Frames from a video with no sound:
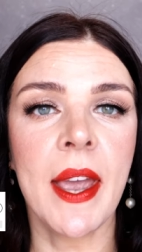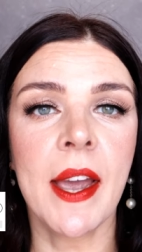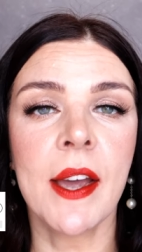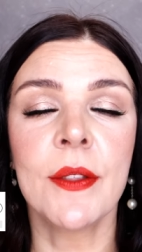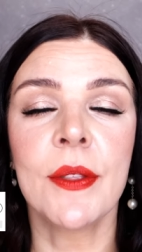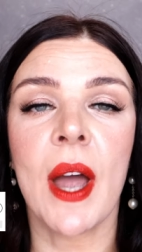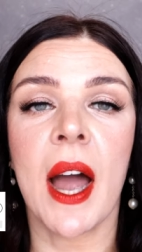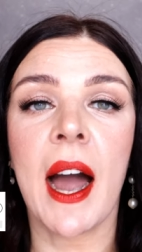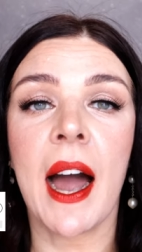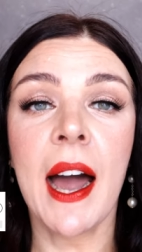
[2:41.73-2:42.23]

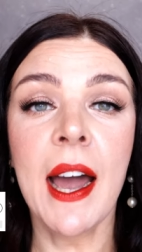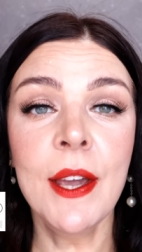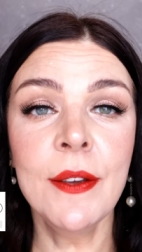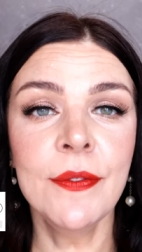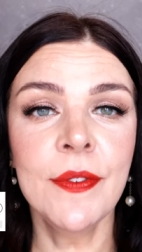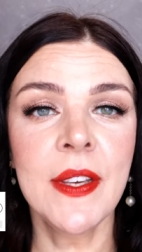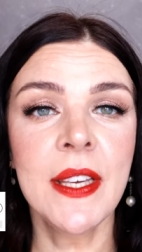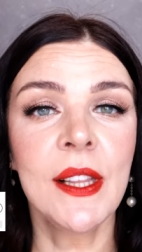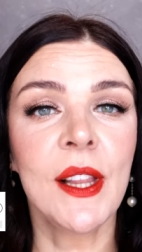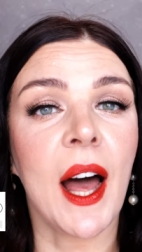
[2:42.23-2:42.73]
and I
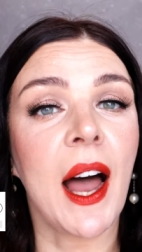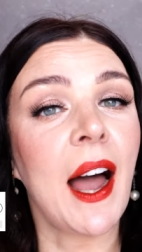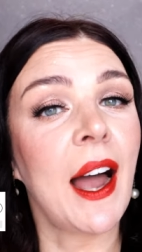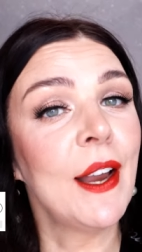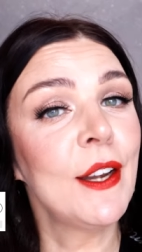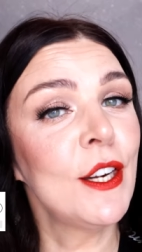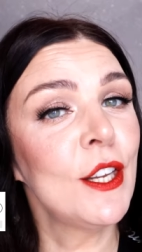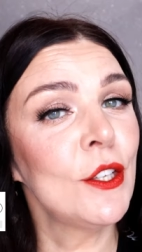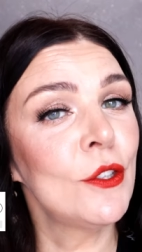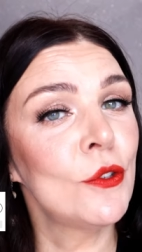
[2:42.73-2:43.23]
feel
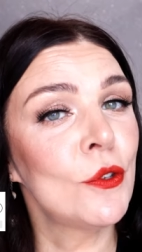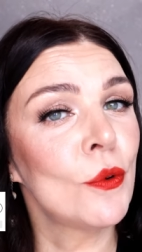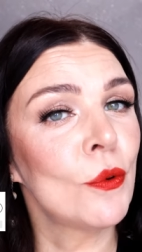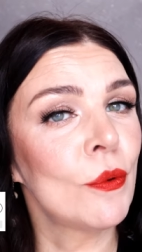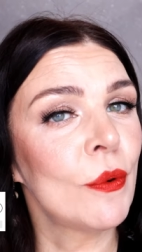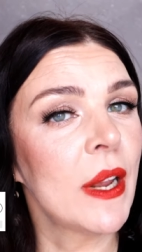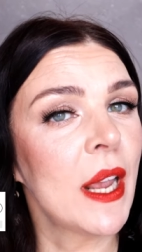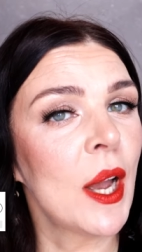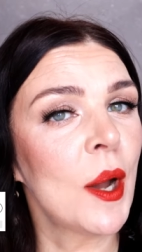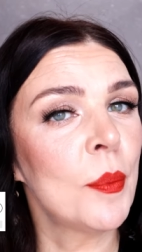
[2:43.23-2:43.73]
I need to
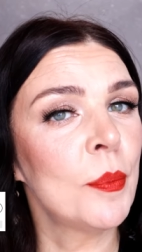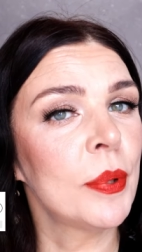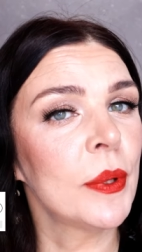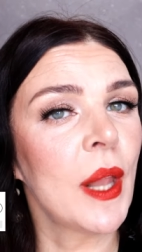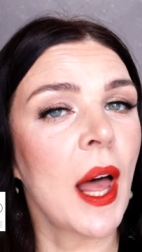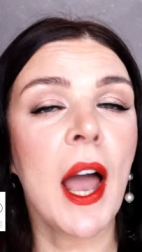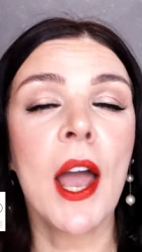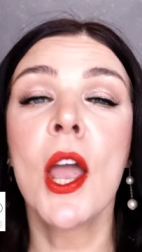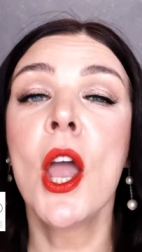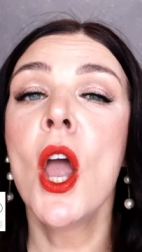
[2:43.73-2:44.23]

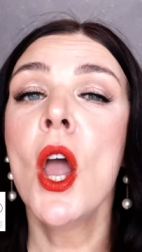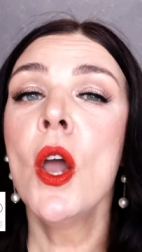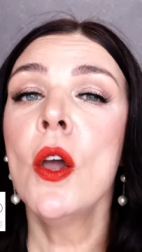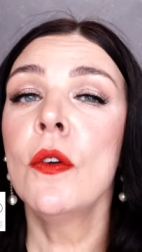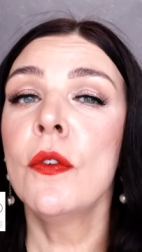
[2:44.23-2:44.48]
reapply